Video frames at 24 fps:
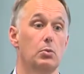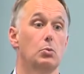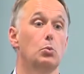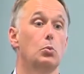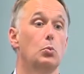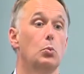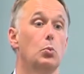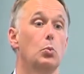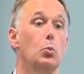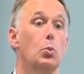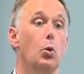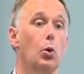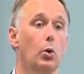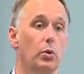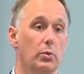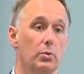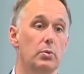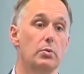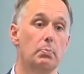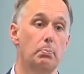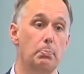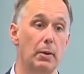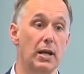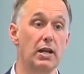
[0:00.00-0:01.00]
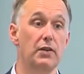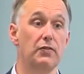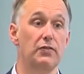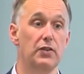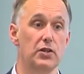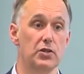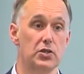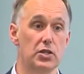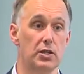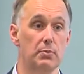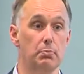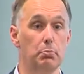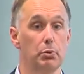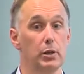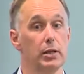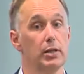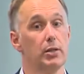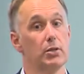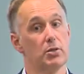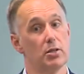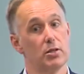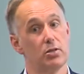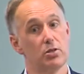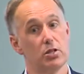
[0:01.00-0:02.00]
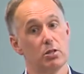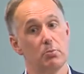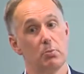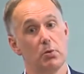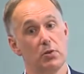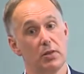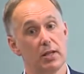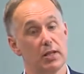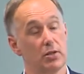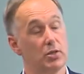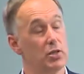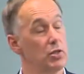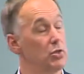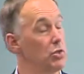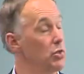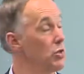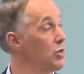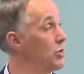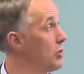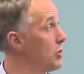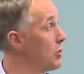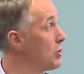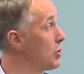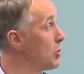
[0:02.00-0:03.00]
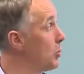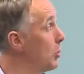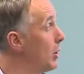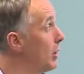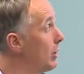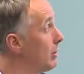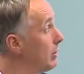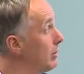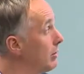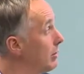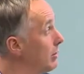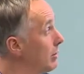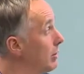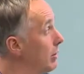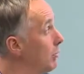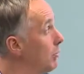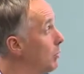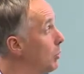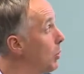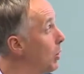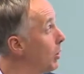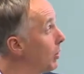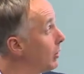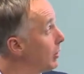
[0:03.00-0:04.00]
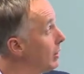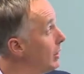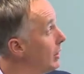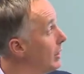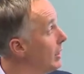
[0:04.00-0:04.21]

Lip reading: what benefits it brings and some of the things it doesn't do so well. Number one,